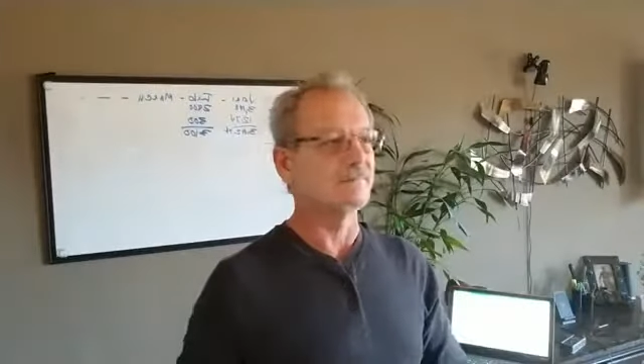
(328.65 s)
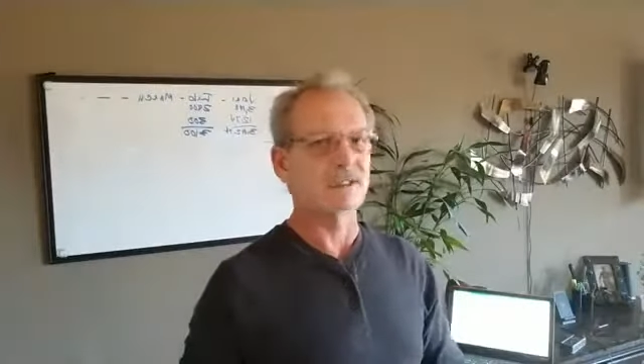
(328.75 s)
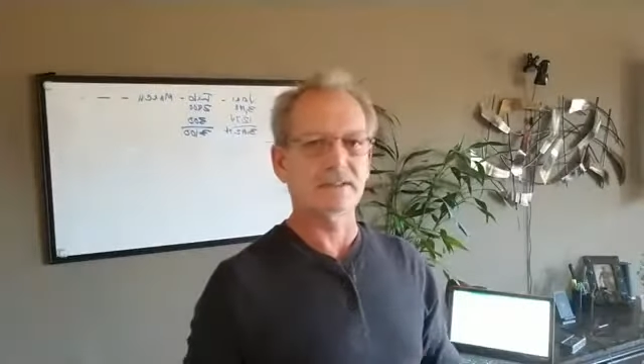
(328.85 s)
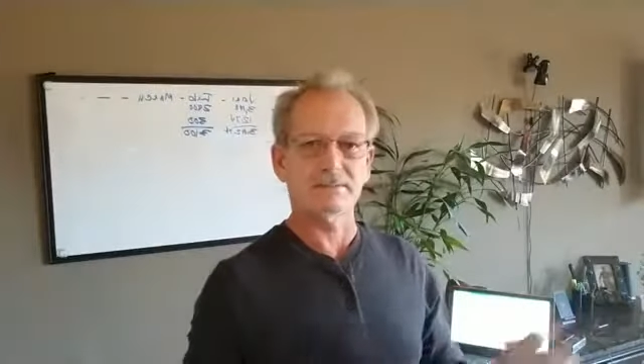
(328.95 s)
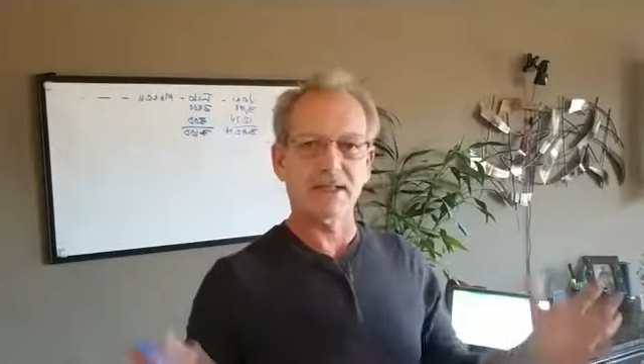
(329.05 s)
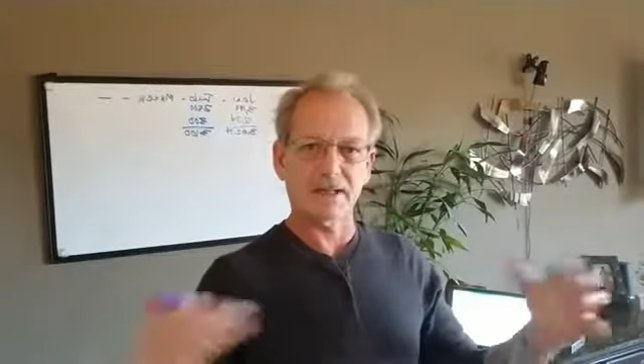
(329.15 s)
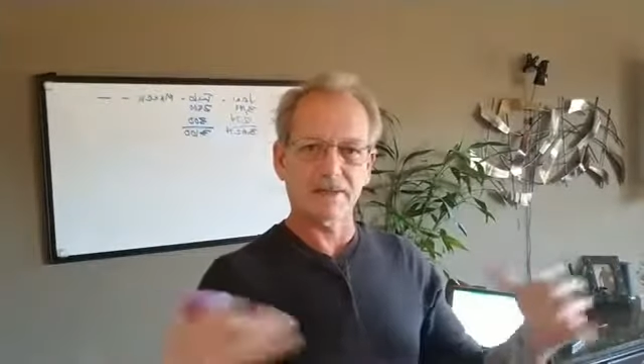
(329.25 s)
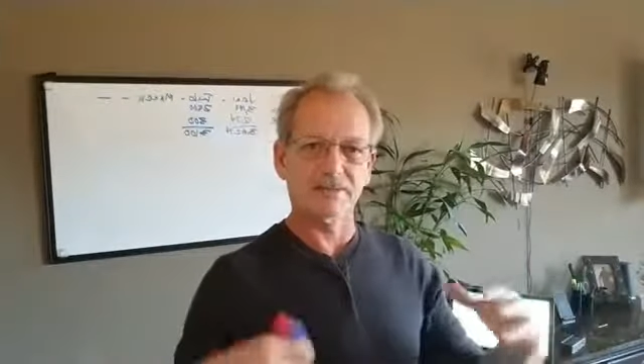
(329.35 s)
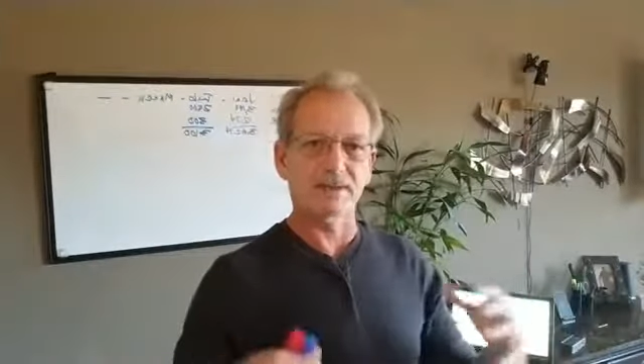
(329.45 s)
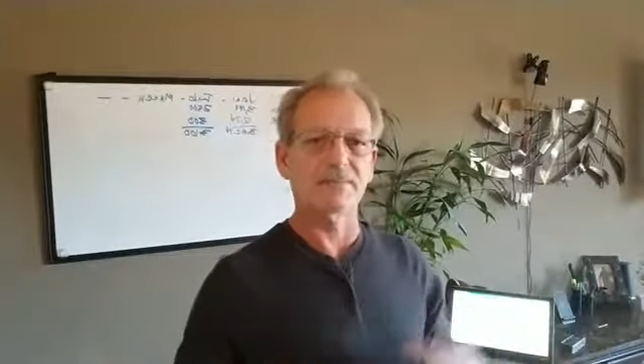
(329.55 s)
can
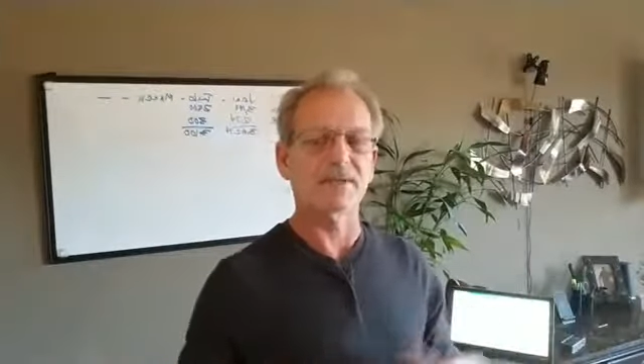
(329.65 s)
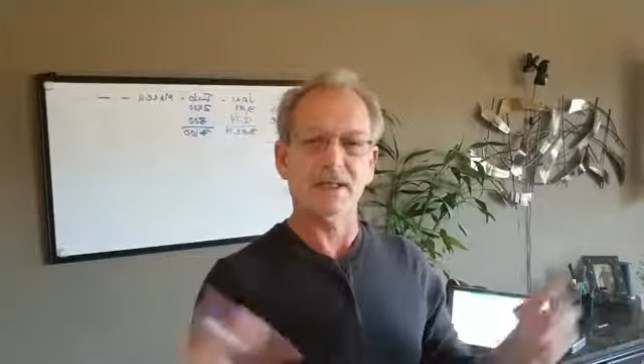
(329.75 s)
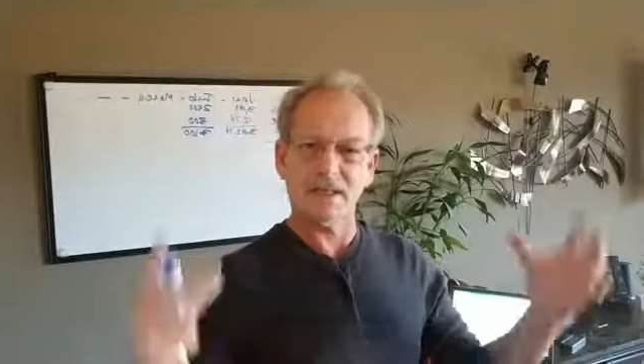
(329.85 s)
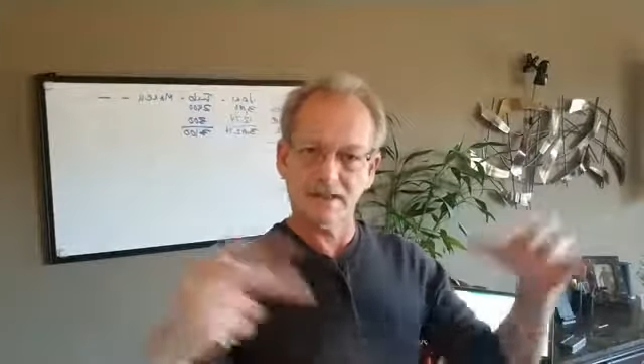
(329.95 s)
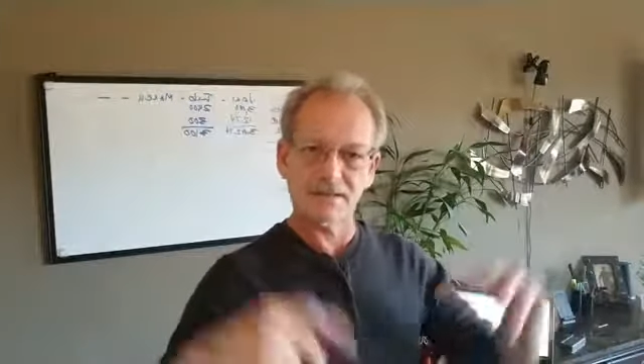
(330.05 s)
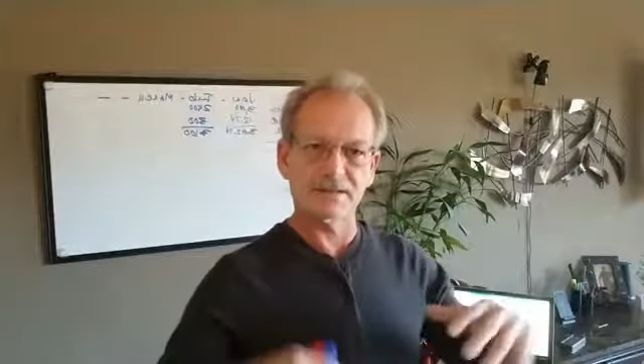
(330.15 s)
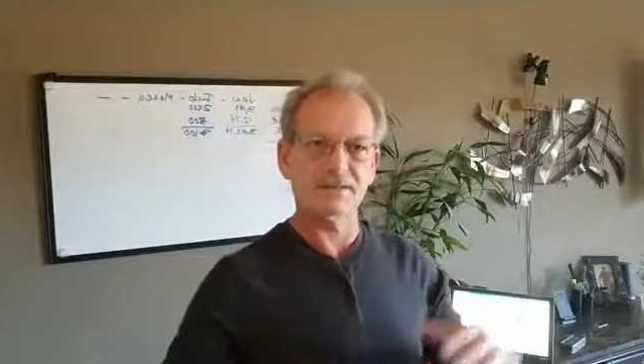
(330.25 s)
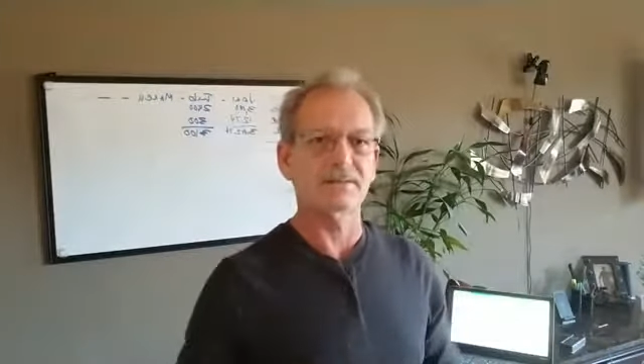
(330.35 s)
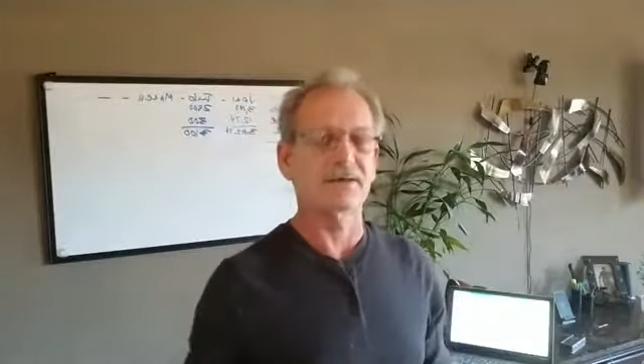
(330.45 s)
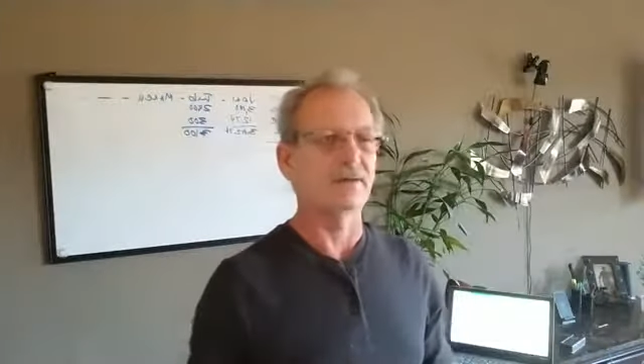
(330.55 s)
gather up that has
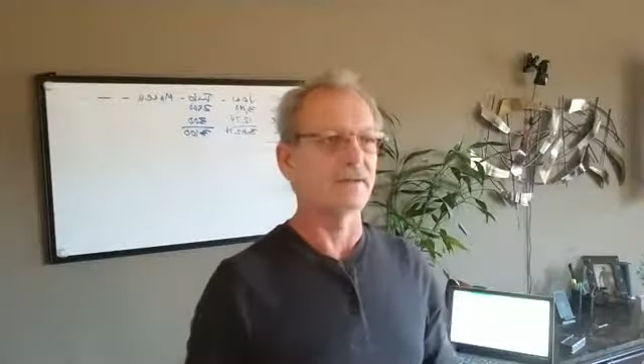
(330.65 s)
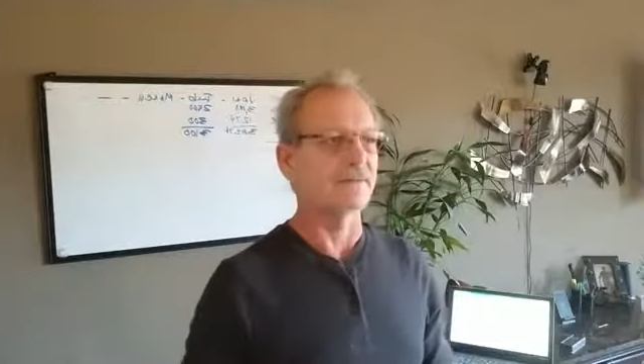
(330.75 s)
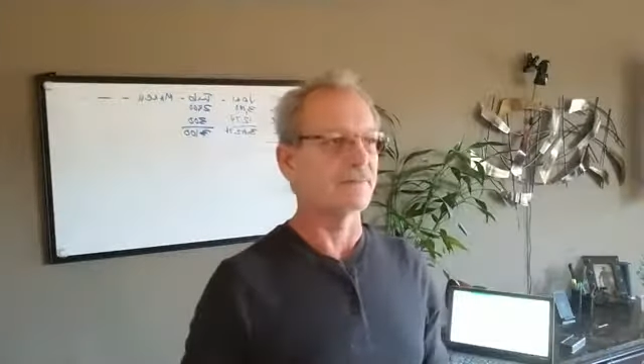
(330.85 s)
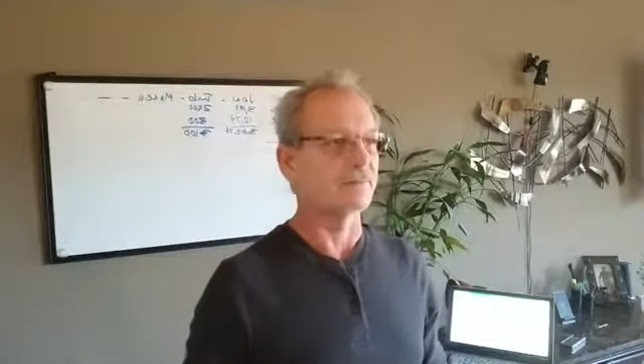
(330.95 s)
all your